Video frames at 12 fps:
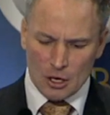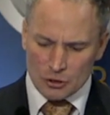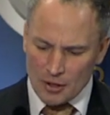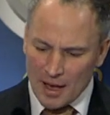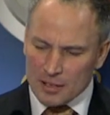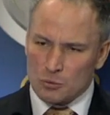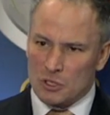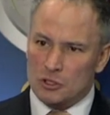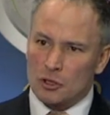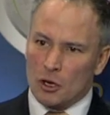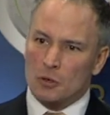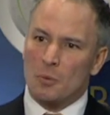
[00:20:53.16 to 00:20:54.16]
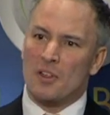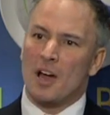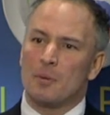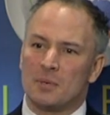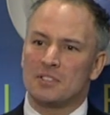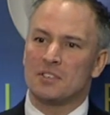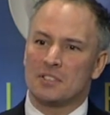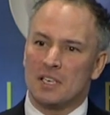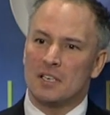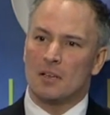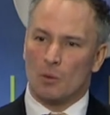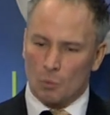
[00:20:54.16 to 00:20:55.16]
So we started with the
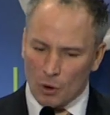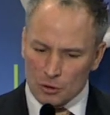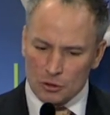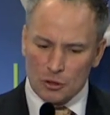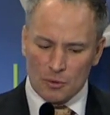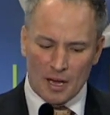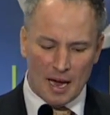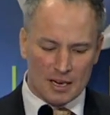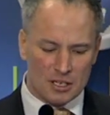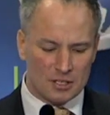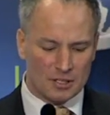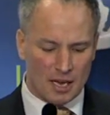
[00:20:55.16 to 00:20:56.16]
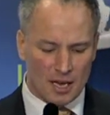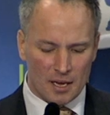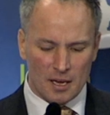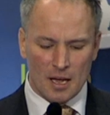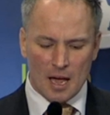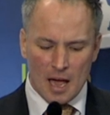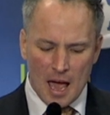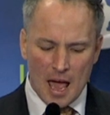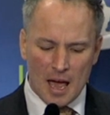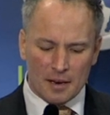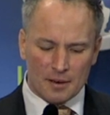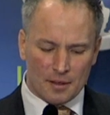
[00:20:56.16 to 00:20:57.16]
IPCC. What do they actually say?
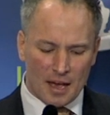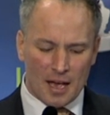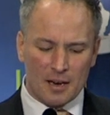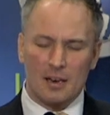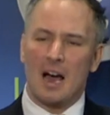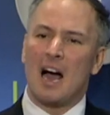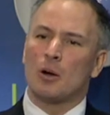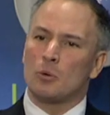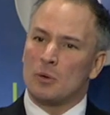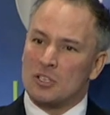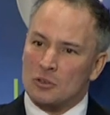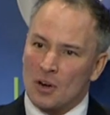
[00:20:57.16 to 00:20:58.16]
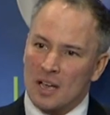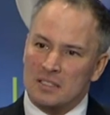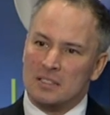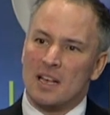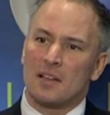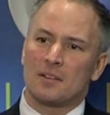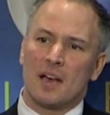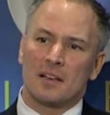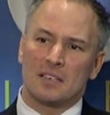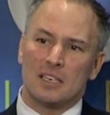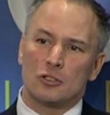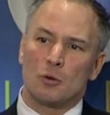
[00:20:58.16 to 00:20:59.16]
And then how do we translate
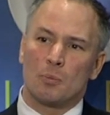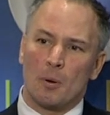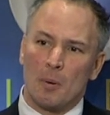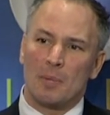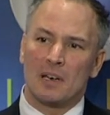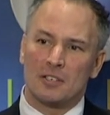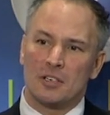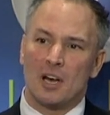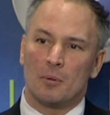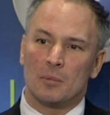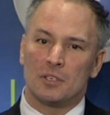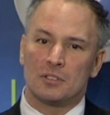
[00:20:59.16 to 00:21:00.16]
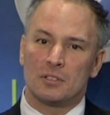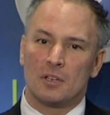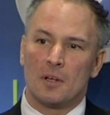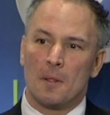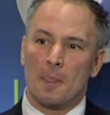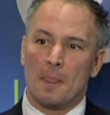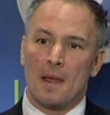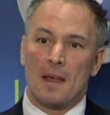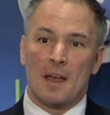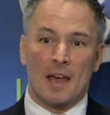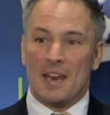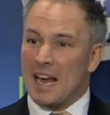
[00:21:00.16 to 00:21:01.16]
that into probability numbers?
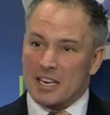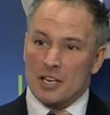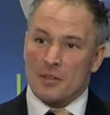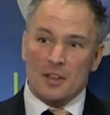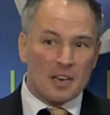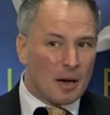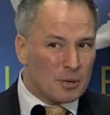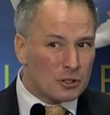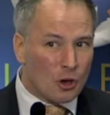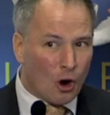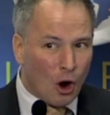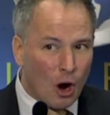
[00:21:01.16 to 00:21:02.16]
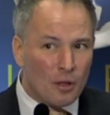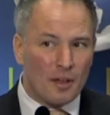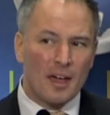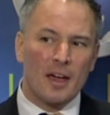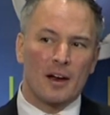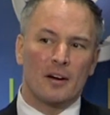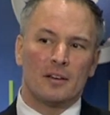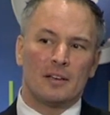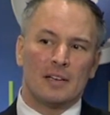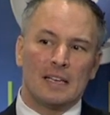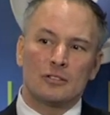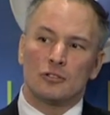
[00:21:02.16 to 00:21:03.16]
And actually the numbers are there.
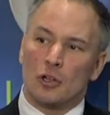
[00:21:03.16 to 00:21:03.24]
It's